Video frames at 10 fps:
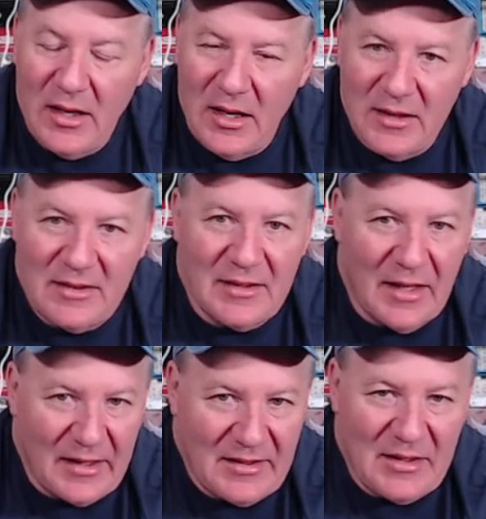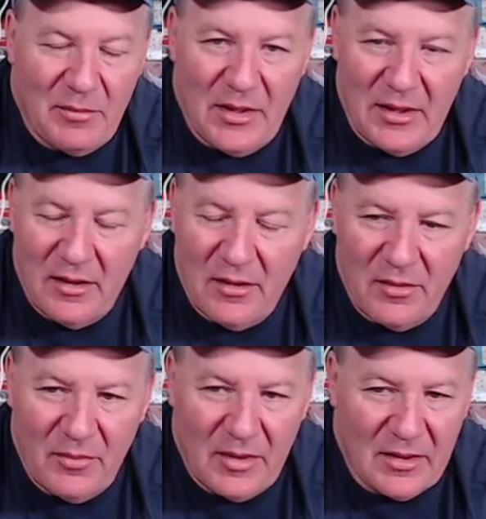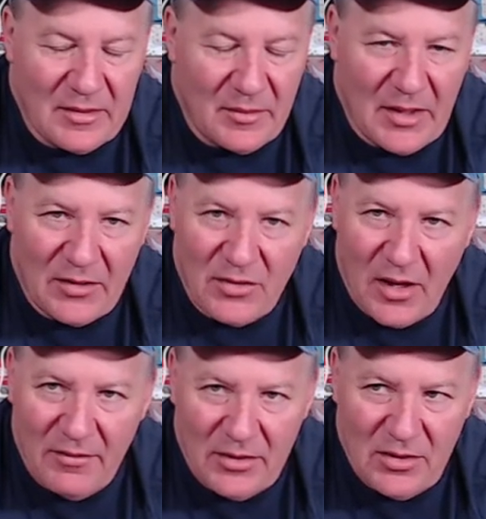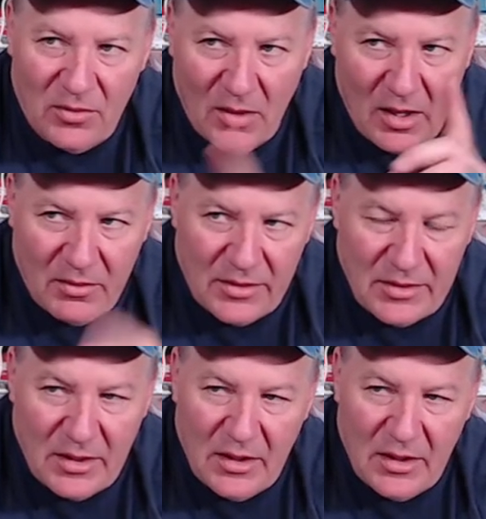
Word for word: It's nice to be here because I'm not driving two hours